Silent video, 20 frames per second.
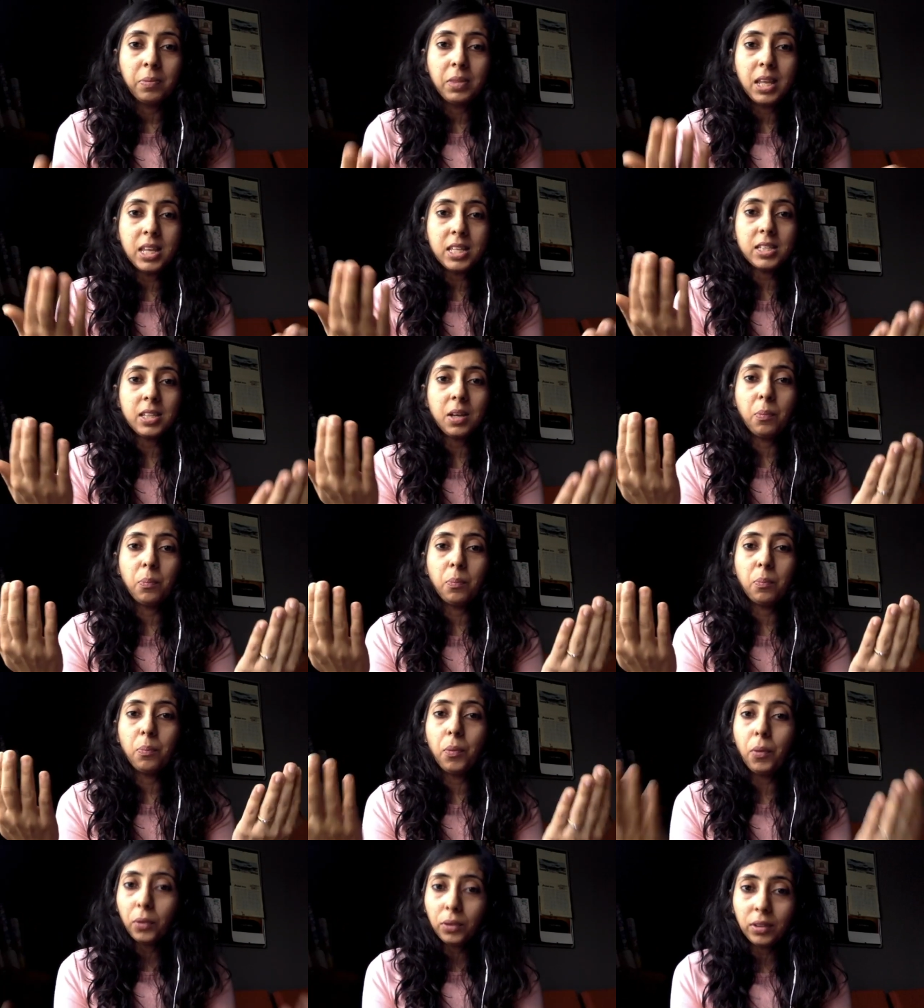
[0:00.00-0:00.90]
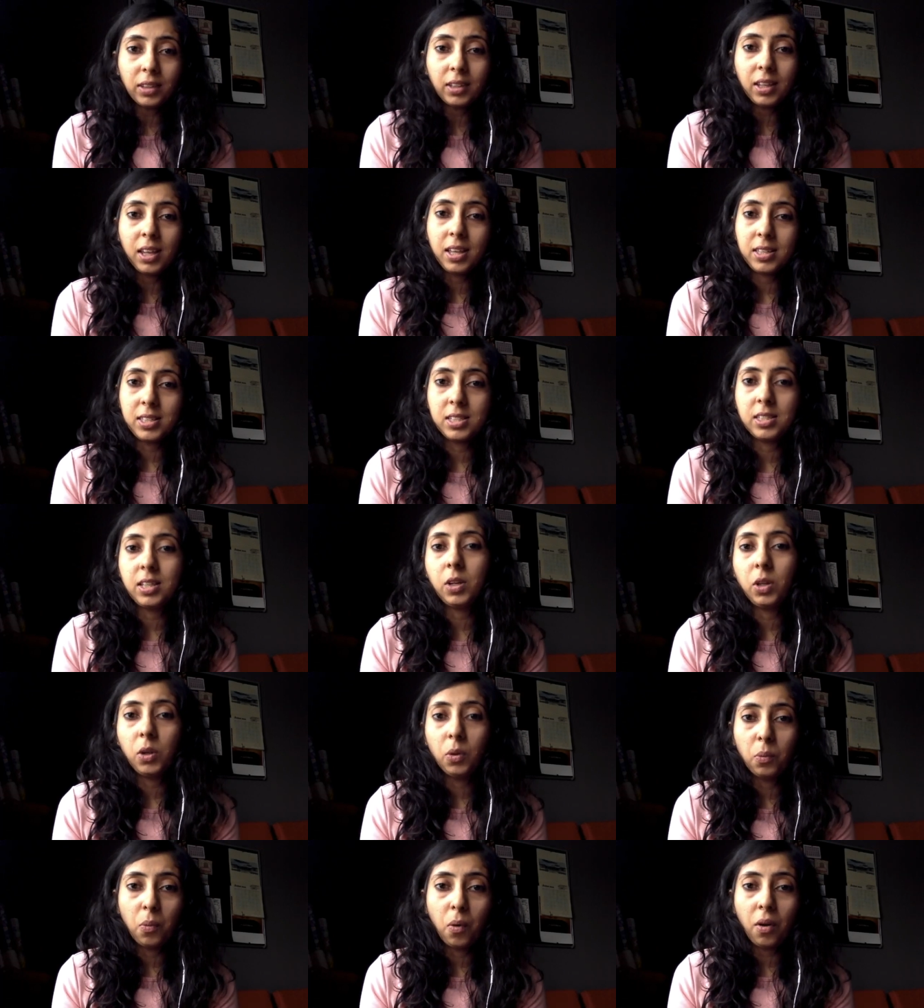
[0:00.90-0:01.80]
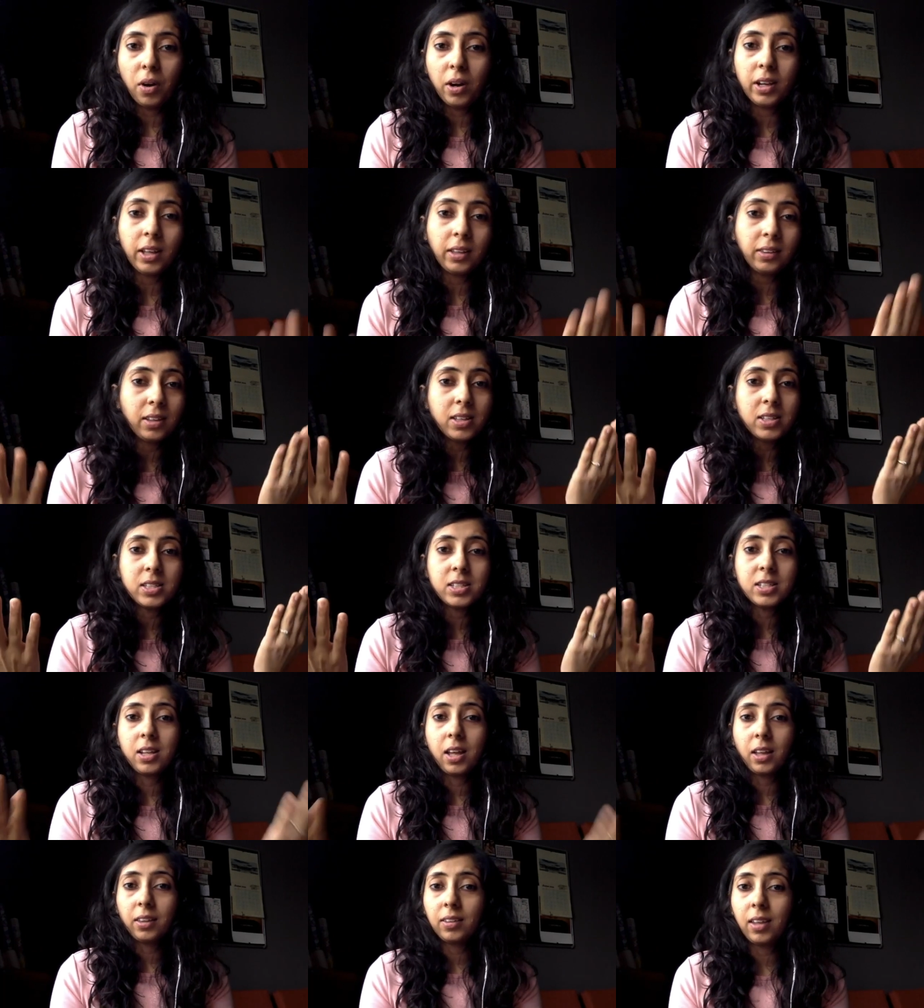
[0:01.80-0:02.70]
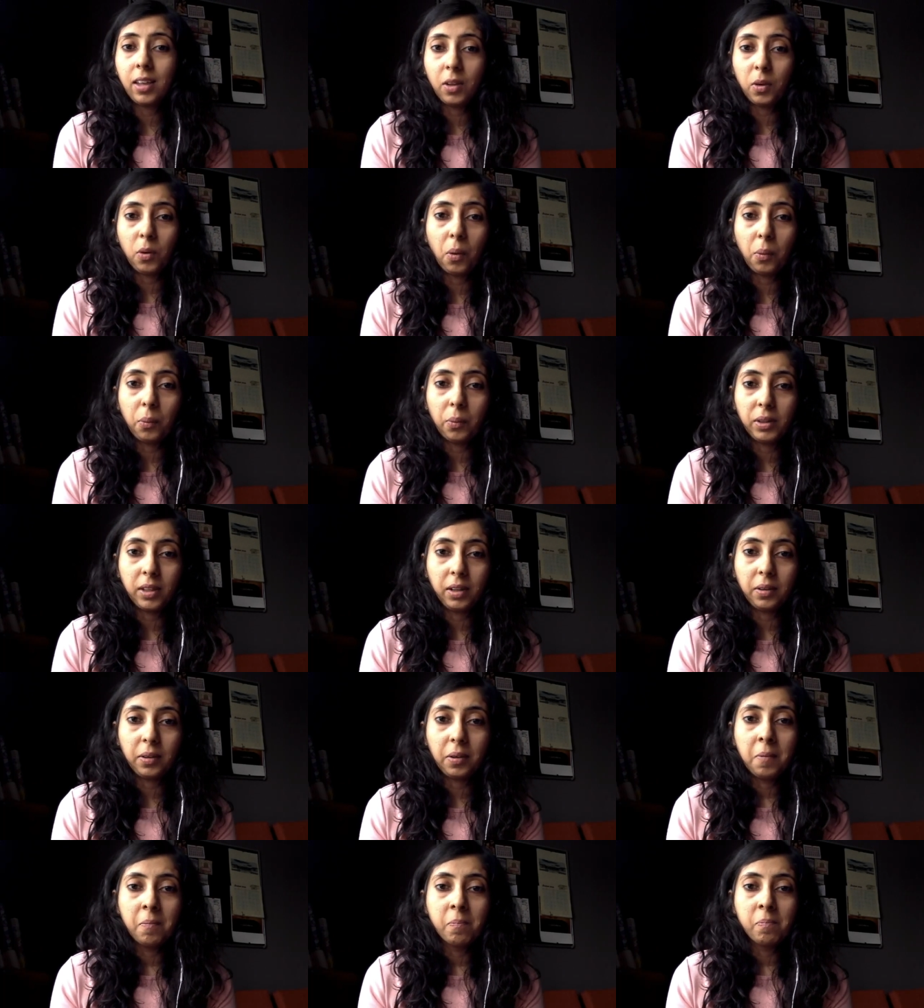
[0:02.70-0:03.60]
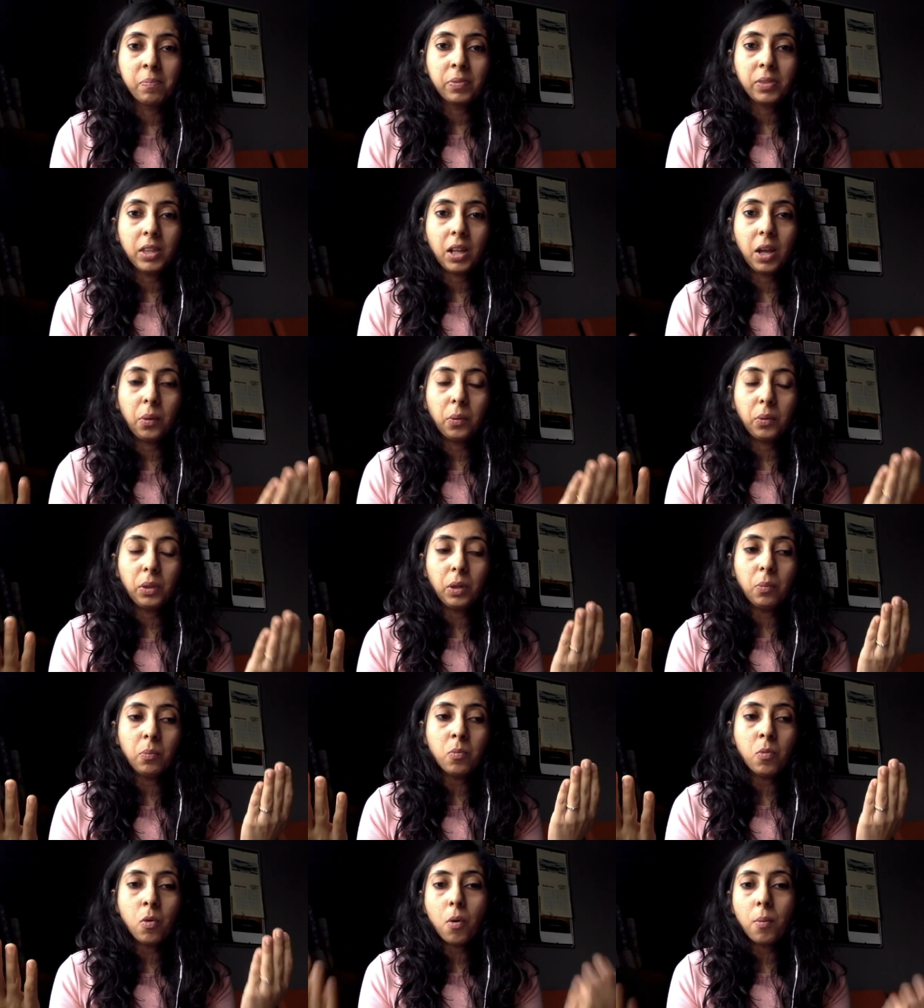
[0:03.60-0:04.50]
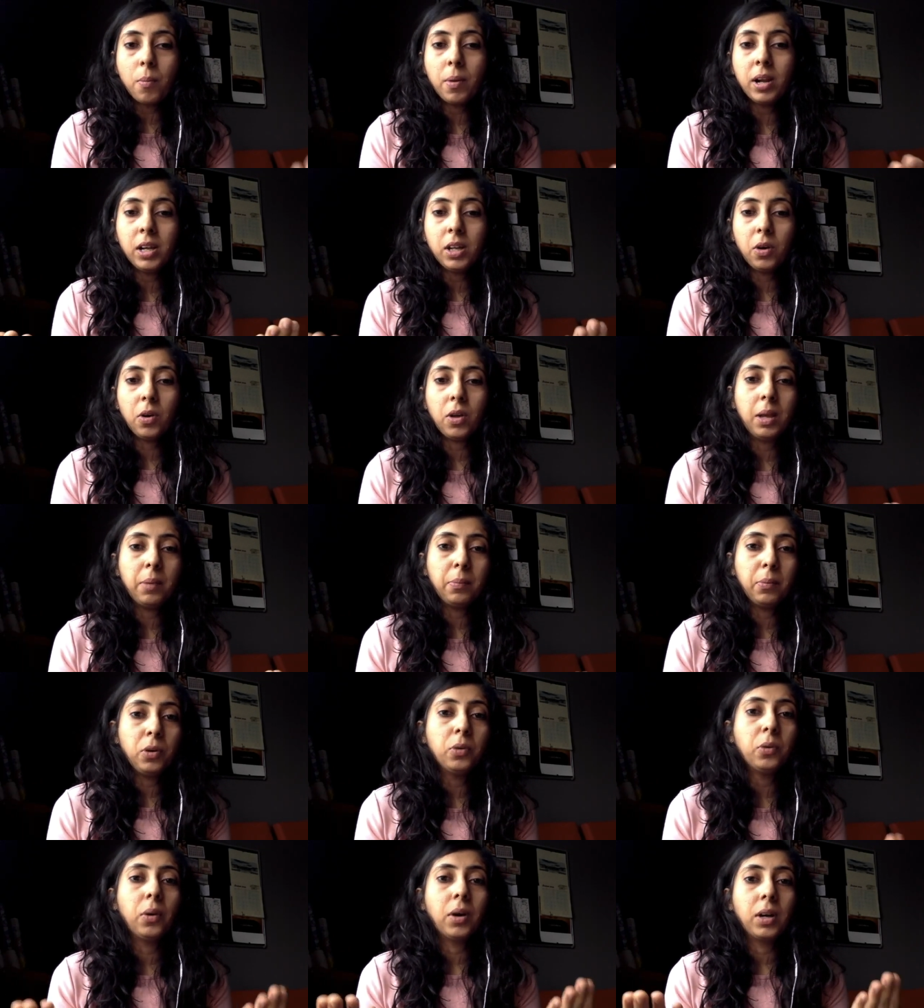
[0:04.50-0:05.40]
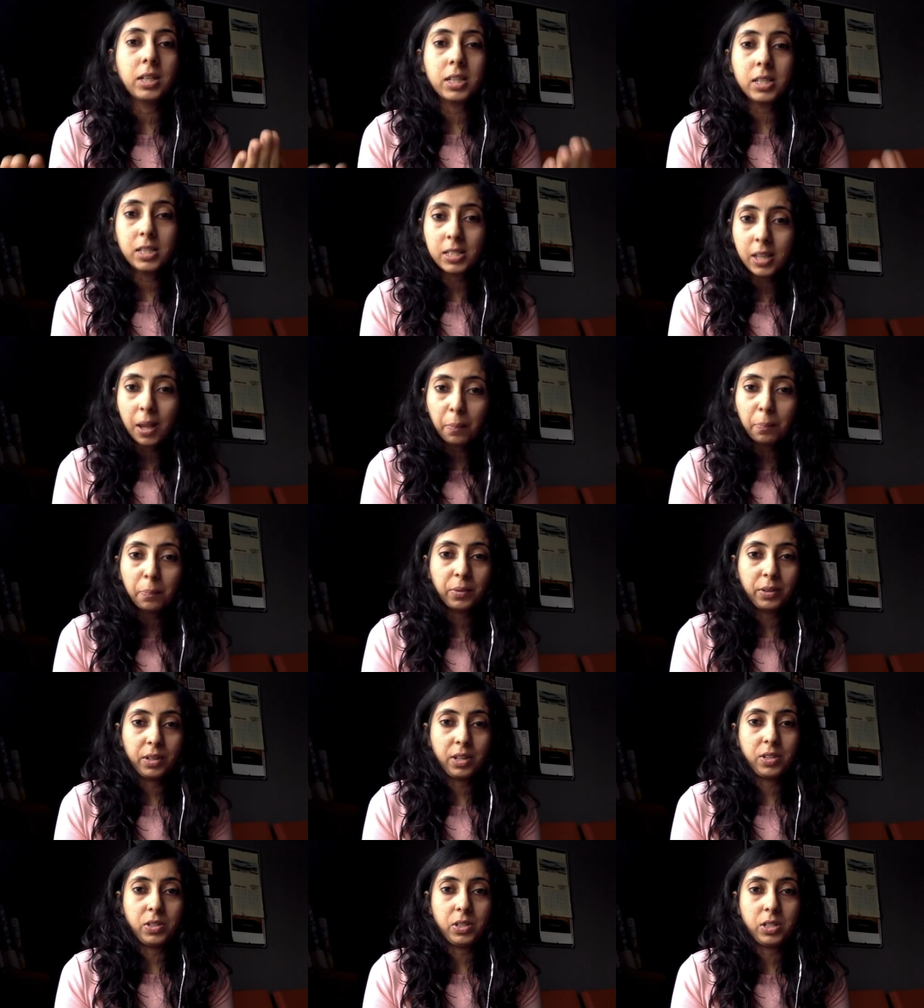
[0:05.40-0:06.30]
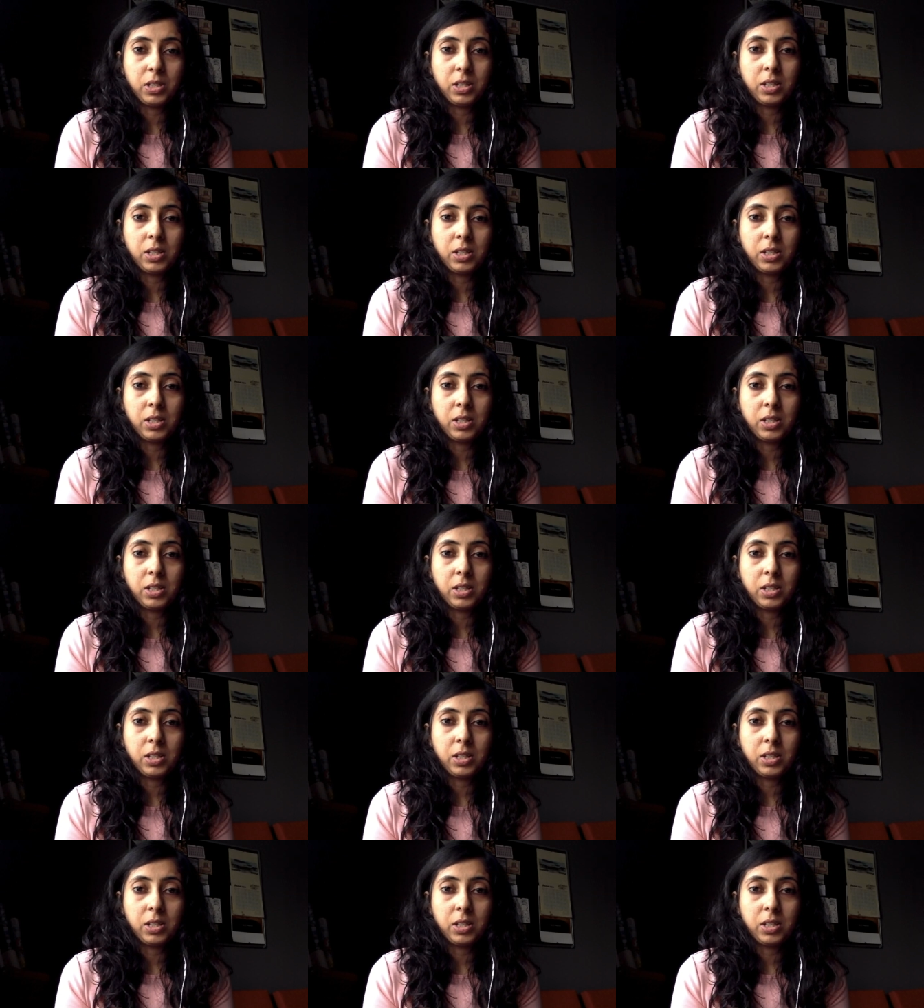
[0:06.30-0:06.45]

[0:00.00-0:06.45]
These are both the things that you want, and there's nothing wrong with it. Now, the moment you're able to accept this,